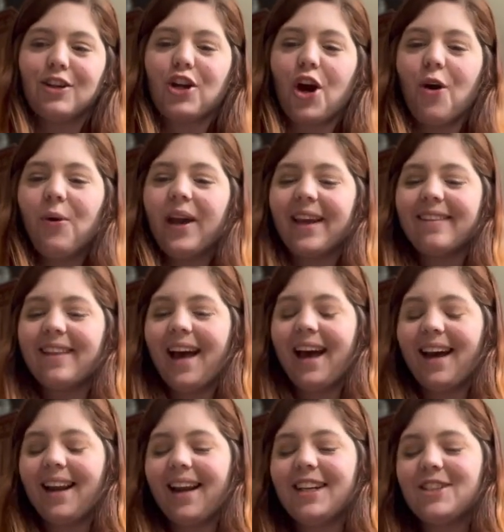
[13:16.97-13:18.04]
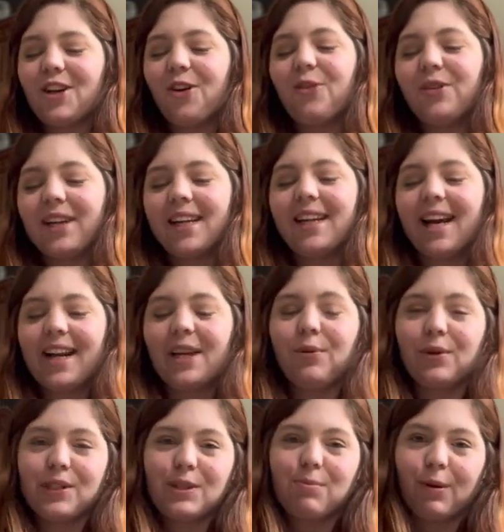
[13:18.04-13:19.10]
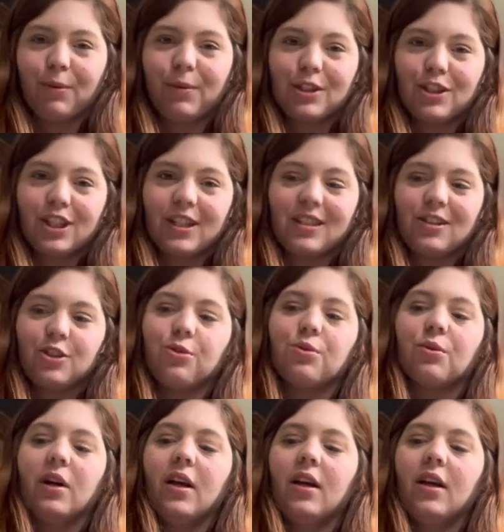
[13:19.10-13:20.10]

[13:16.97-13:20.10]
knowing that I don't need anyone's permission to